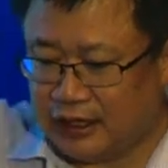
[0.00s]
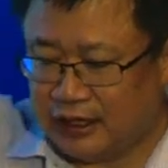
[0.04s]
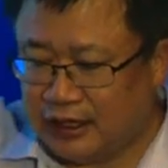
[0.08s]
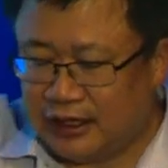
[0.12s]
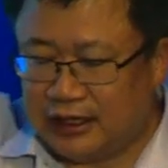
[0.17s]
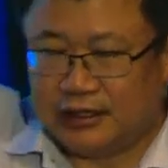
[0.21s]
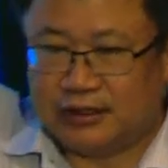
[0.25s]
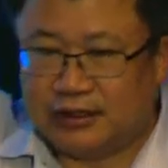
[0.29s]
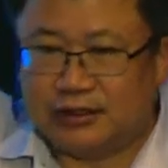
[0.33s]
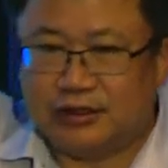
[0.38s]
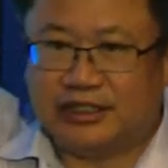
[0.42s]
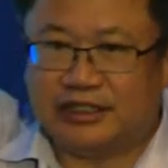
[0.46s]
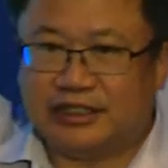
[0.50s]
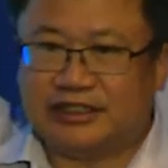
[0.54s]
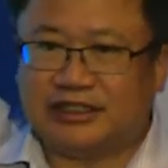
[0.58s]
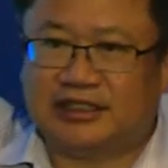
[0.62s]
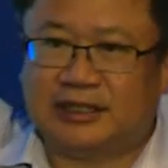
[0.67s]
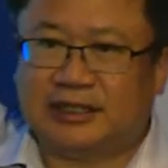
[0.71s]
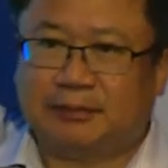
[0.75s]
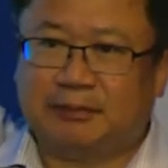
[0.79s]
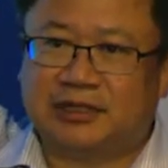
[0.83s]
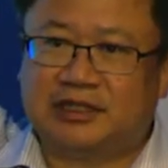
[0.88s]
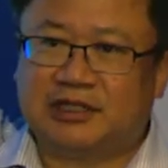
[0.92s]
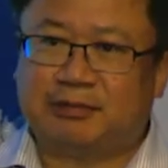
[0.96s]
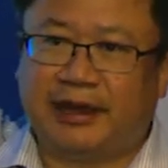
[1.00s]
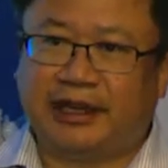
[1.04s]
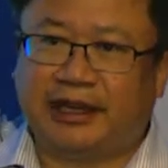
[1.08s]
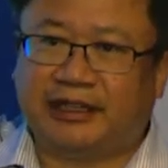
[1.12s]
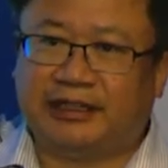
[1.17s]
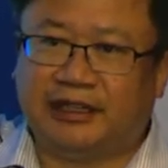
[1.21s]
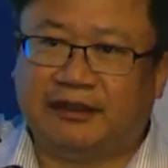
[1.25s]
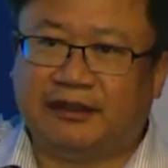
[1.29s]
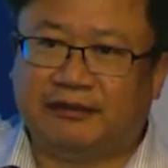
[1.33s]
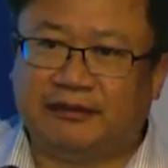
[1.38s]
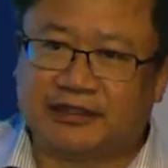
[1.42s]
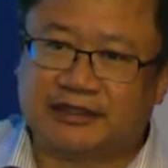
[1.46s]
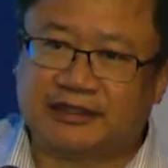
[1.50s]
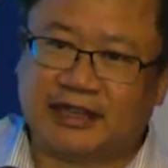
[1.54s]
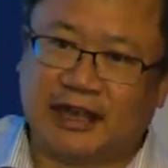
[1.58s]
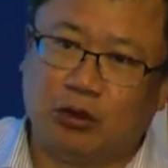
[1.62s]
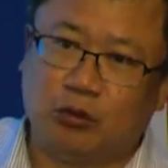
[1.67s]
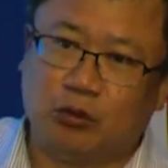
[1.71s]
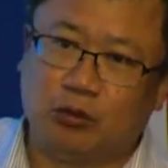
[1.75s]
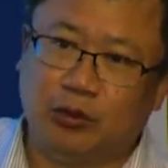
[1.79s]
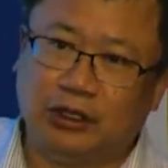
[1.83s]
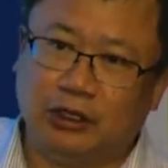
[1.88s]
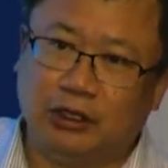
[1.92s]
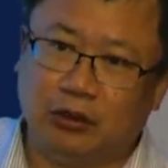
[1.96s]
So just as a perspective, that's how
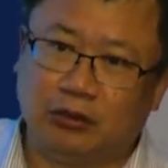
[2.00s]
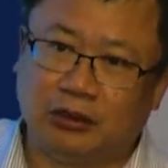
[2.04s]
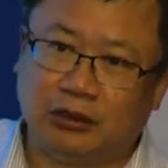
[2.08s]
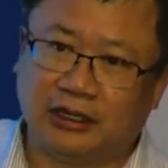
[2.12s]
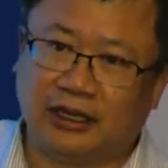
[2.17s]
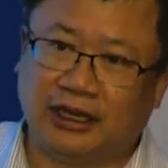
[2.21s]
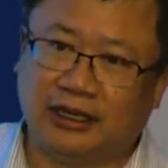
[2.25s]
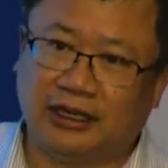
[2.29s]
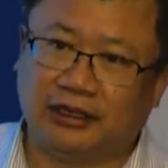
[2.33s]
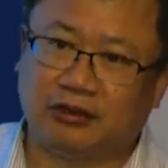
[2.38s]
we look like